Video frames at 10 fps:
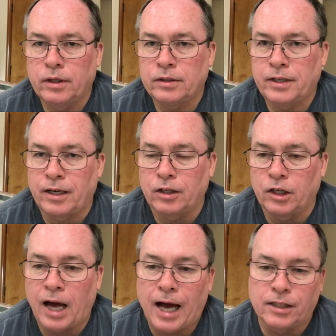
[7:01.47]
entitled
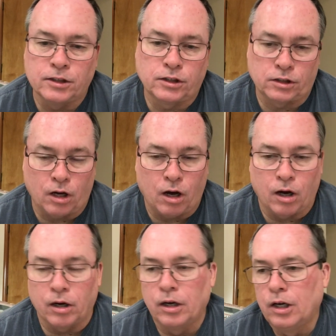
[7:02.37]
God's
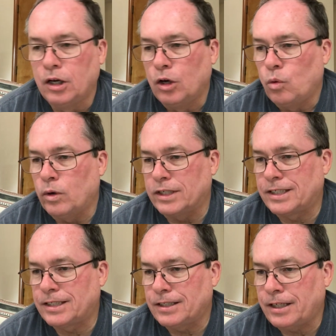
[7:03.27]
Song,
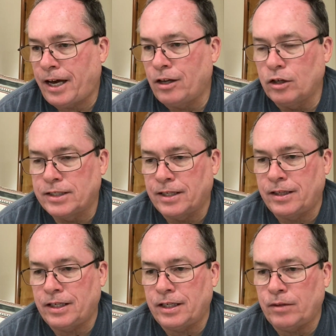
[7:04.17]
which kind of looks at
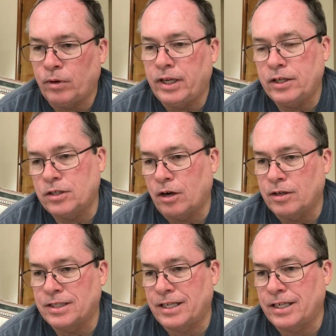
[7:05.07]
what he saw
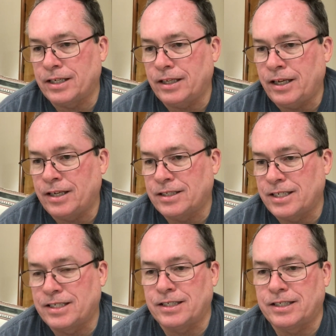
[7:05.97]
as the
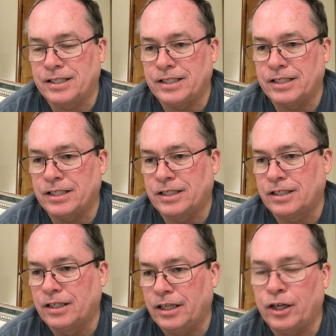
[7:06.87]
inconsistencies
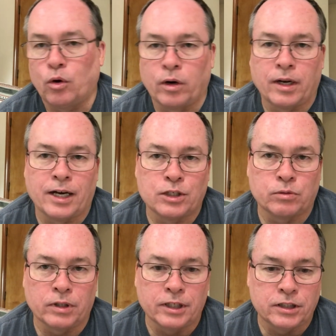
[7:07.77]
in organized
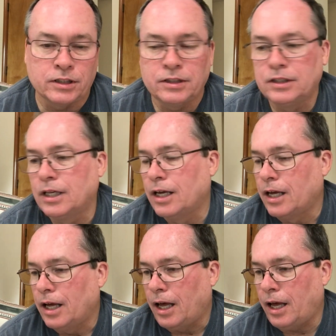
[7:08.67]
religion,
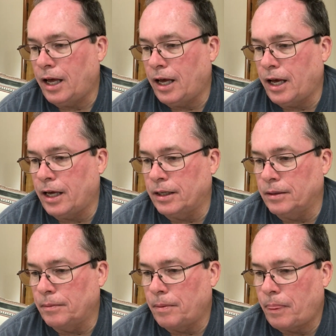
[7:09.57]

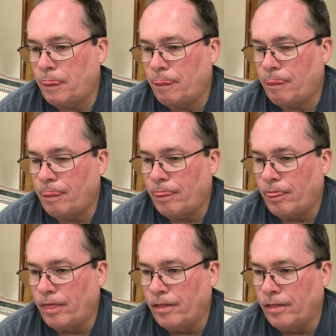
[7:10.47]
and
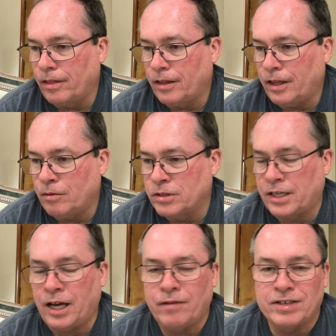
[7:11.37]
it was a
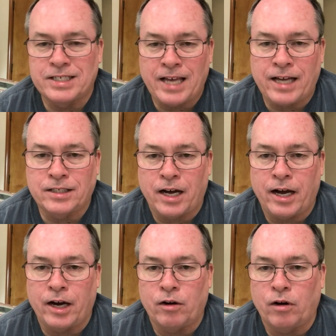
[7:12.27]
kind of a
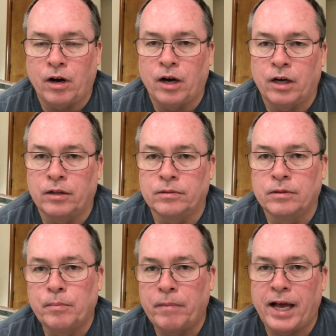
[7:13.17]
satire on
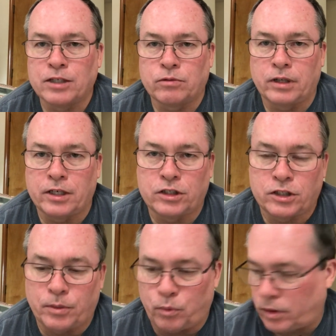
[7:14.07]
man's
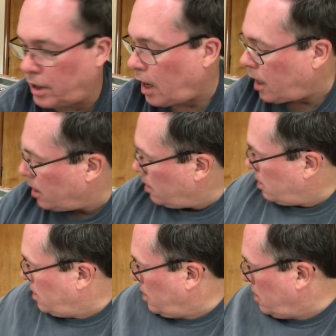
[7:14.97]
relationship with God.
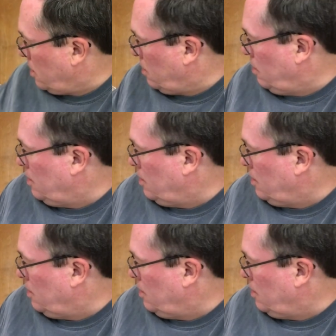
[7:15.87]
And